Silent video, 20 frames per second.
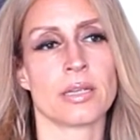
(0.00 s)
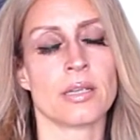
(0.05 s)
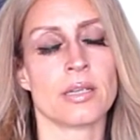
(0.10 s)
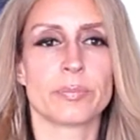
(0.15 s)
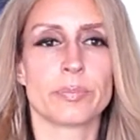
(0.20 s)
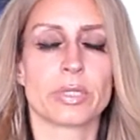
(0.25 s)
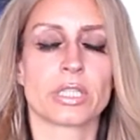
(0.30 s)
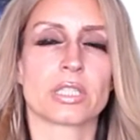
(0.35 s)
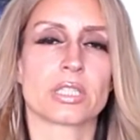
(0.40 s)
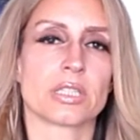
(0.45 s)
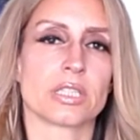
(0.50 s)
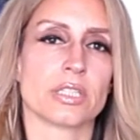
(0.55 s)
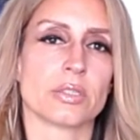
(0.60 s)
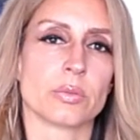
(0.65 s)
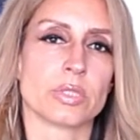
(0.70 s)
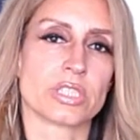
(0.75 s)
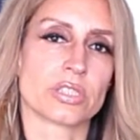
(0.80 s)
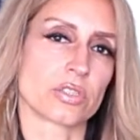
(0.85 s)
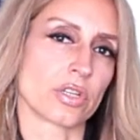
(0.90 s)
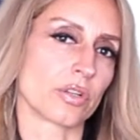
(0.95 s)
Typically,
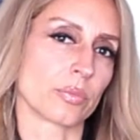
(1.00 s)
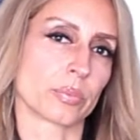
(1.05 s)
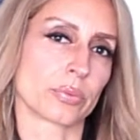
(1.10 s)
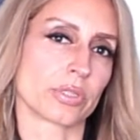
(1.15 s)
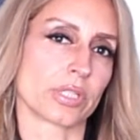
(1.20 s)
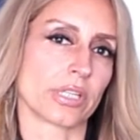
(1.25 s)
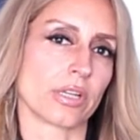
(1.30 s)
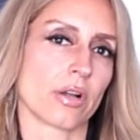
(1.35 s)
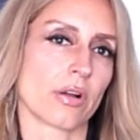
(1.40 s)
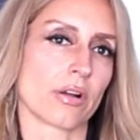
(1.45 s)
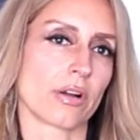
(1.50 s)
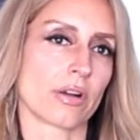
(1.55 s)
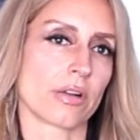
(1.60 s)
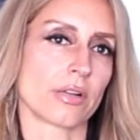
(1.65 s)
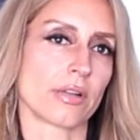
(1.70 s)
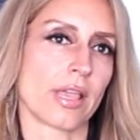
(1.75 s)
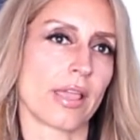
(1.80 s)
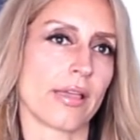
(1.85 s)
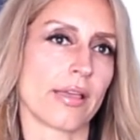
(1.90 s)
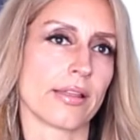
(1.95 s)
we start pretty
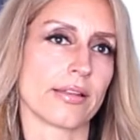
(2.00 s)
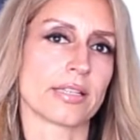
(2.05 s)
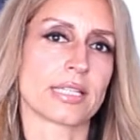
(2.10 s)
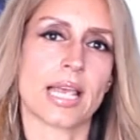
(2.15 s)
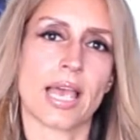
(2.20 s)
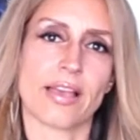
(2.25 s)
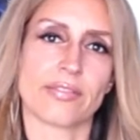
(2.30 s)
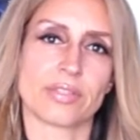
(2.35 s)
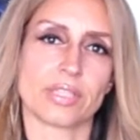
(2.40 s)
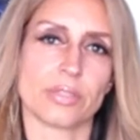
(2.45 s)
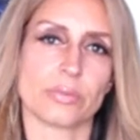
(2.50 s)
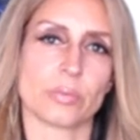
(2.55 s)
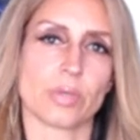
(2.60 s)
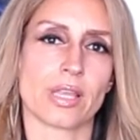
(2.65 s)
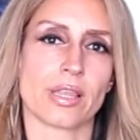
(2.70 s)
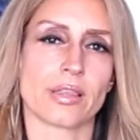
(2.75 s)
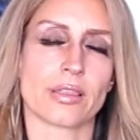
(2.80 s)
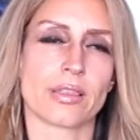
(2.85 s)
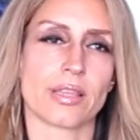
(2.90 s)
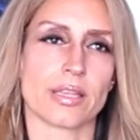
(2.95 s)
hard and heavy
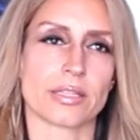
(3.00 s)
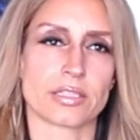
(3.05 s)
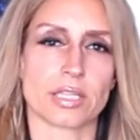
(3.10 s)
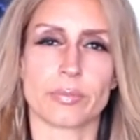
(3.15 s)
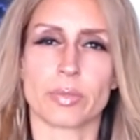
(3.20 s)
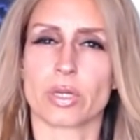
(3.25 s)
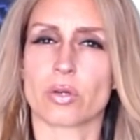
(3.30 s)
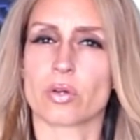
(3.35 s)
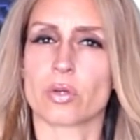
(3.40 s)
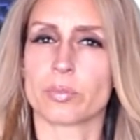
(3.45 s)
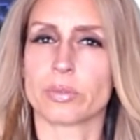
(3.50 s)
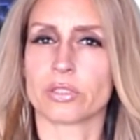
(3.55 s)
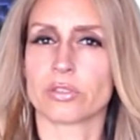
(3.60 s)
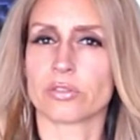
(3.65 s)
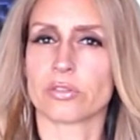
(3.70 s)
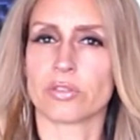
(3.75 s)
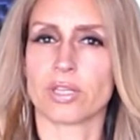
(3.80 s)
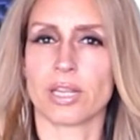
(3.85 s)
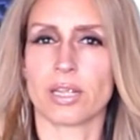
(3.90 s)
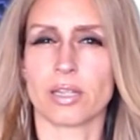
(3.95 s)
with
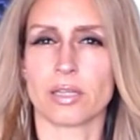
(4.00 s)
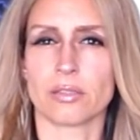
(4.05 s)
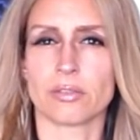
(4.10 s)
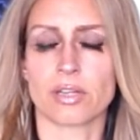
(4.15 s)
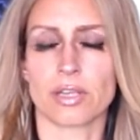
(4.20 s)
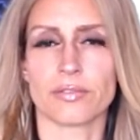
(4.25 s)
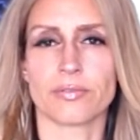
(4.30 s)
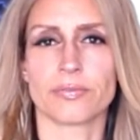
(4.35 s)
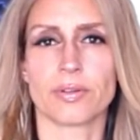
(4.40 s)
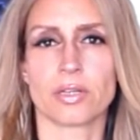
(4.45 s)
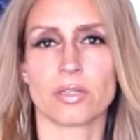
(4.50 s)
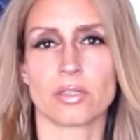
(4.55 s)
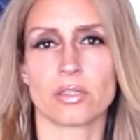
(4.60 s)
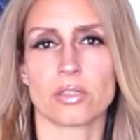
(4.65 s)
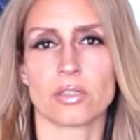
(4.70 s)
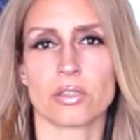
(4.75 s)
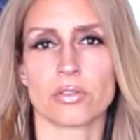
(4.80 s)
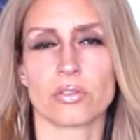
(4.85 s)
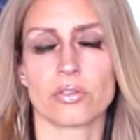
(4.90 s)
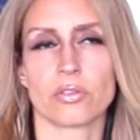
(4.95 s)
antimicrobials and
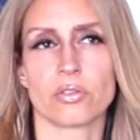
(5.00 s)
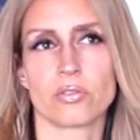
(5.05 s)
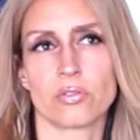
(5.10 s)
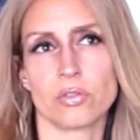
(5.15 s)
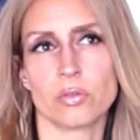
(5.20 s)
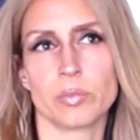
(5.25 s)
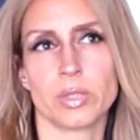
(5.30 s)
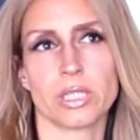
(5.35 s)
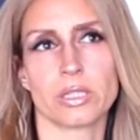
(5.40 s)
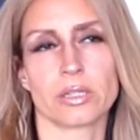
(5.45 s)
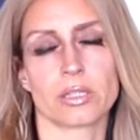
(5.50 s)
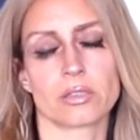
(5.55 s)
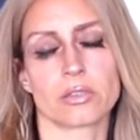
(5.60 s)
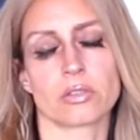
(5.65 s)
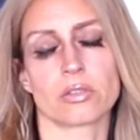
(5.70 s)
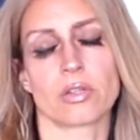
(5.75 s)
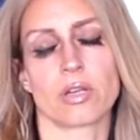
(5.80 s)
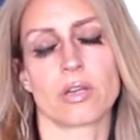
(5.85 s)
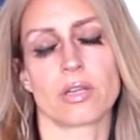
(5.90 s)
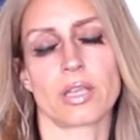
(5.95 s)
antifungals, assuming that
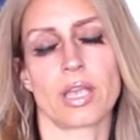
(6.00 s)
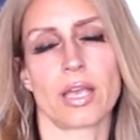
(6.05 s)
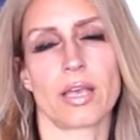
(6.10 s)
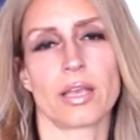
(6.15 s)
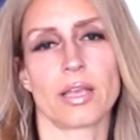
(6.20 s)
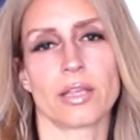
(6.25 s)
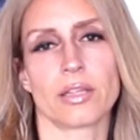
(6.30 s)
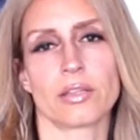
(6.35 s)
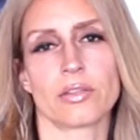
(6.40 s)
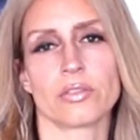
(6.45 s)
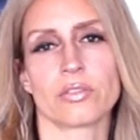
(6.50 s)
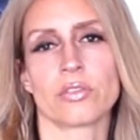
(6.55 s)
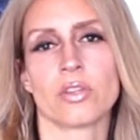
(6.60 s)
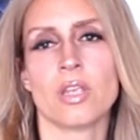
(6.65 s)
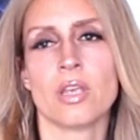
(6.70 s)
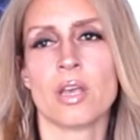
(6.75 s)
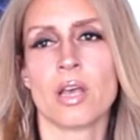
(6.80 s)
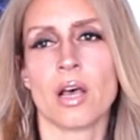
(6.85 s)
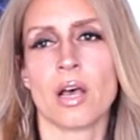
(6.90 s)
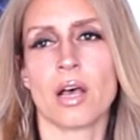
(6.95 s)
the dog has
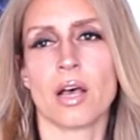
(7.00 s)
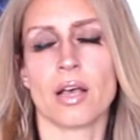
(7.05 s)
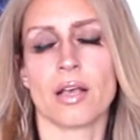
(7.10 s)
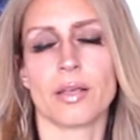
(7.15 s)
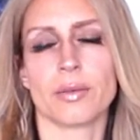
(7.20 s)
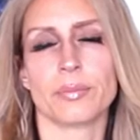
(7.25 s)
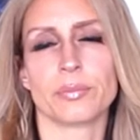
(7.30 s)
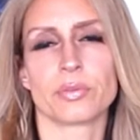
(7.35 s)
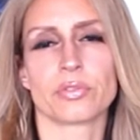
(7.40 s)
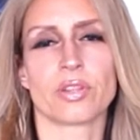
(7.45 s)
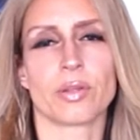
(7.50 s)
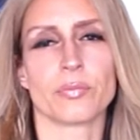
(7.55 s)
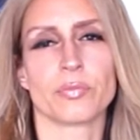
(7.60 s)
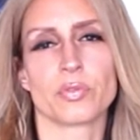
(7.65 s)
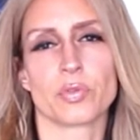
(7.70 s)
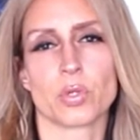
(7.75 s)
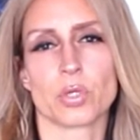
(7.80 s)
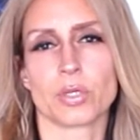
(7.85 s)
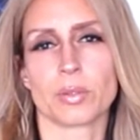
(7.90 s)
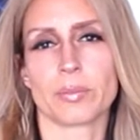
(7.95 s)
some
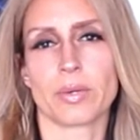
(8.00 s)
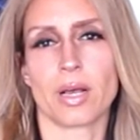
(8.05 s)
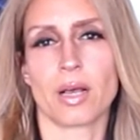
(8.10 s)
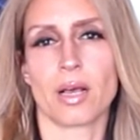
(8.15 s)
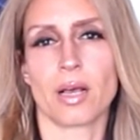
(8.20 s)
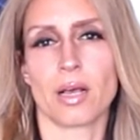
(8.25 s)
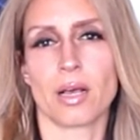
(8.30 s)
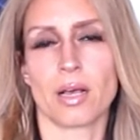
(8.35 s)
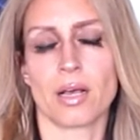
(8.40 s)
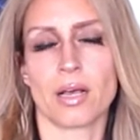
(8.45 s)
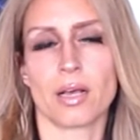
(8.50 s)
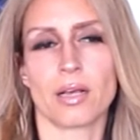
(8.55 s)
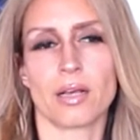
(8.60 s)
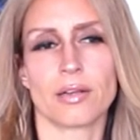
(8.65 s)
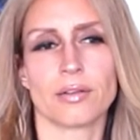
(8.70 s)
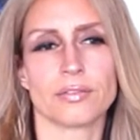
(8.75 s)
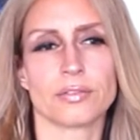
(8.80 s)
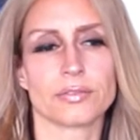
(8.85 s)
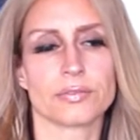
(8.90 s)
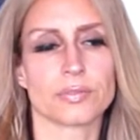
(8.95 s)
form
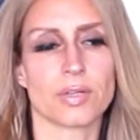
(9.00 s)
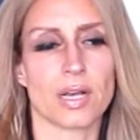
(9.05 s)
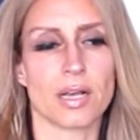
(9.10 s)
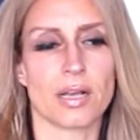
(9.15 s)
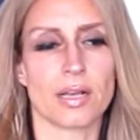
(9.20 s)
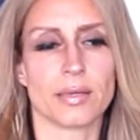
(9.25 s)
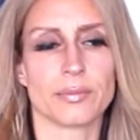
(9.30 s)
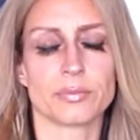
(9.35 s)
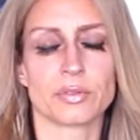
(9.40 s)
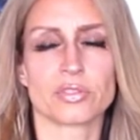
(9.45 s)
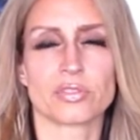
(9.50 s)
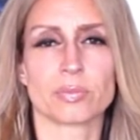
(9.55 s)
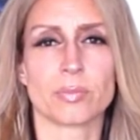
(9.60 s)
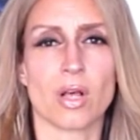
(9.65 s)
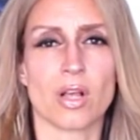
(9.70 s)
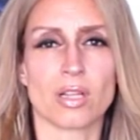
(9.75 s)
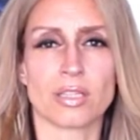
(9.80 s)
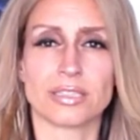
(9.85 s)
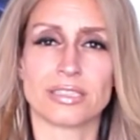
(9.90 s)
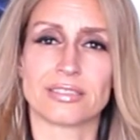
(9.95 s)
of
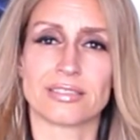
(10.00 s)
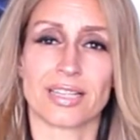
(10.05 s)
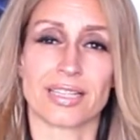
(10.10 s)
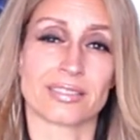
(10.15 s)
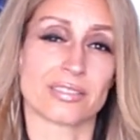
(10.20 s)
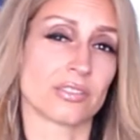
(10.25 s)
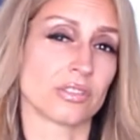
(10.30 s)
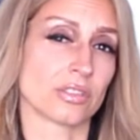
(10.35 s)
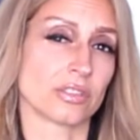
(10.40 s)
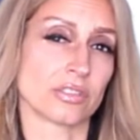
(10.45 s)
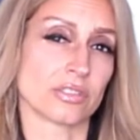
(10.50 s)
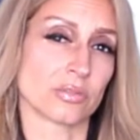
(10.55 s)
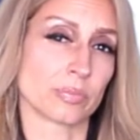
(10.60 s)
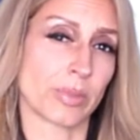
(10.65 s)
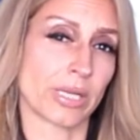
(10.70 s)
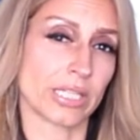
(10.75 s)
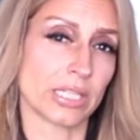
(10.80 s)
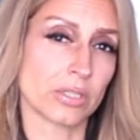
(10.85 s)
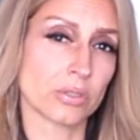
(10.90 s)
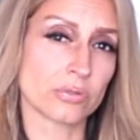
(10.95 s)
small intestinal
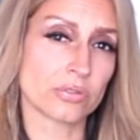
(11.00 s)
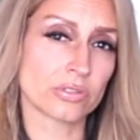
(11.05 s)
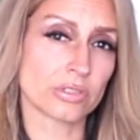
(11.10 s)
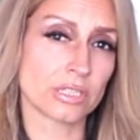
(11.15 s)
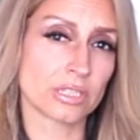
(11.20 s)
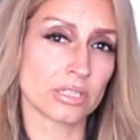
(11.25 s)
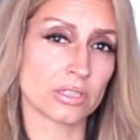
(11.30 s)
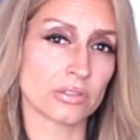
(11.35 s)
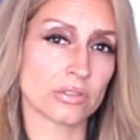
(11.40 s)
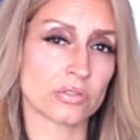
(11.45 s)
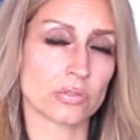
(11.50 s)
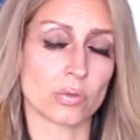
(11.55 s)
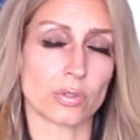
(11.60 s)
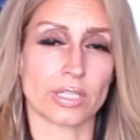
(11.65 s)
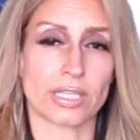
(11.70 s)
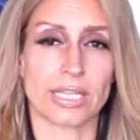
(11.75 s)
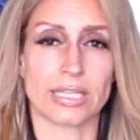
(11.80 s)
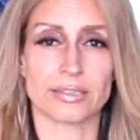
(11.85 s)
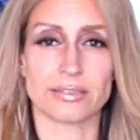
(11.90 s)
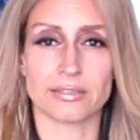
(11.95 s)
dysbiosis or
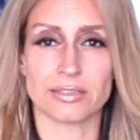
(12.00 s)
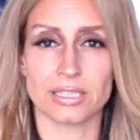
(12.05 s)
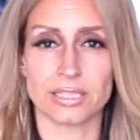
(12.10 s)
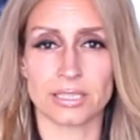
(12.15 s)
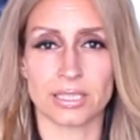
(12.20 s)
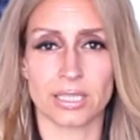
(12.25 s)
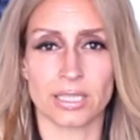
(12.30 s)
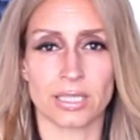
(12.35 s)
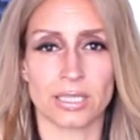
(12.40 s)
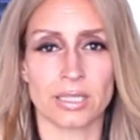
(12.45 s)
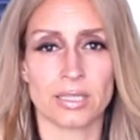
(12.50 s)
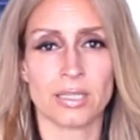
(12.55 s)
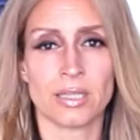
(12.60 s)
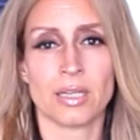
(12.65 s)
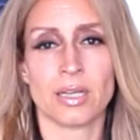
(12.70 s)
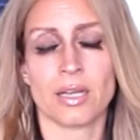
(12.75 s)
candida.